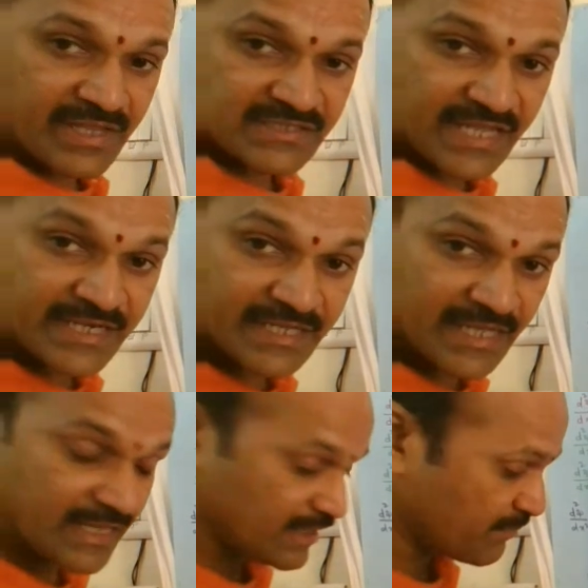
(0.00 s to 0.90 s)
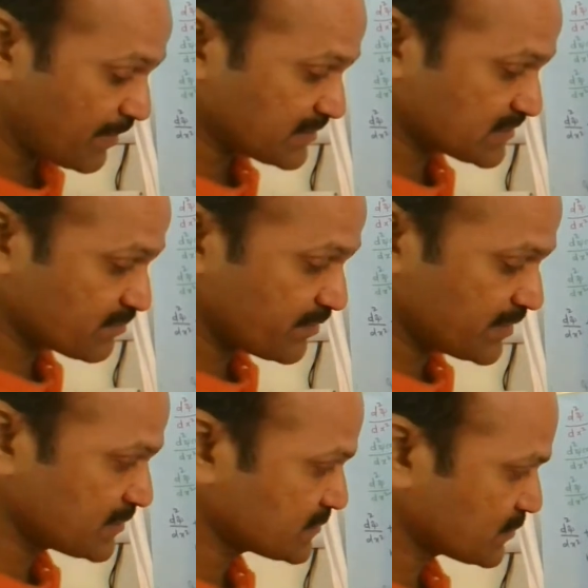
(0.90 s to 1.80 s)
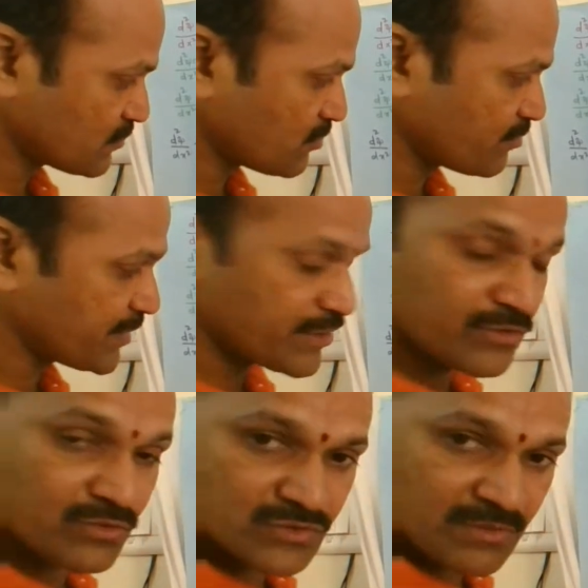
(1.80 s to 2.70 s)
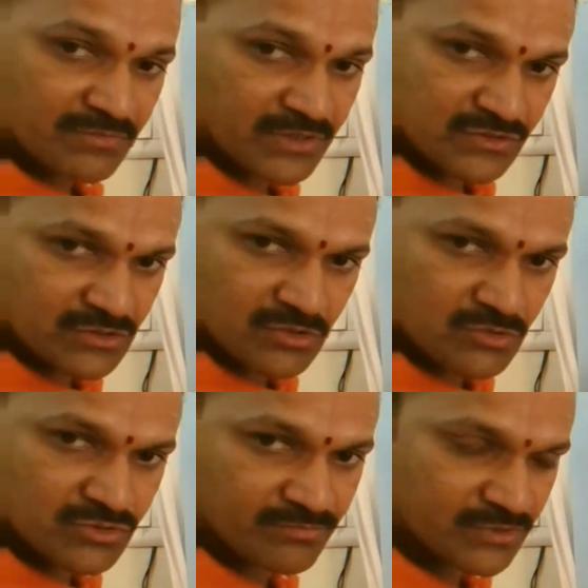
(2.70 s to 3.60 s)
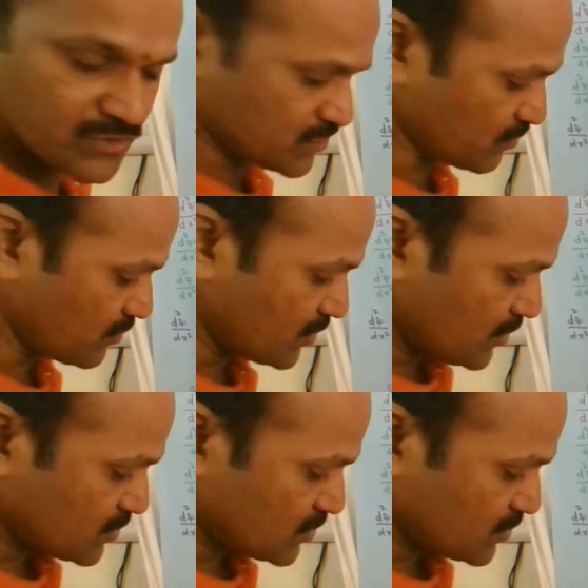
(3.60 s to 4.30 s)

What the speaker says: A sin kl plus b is 0, b into something 0 into something 0.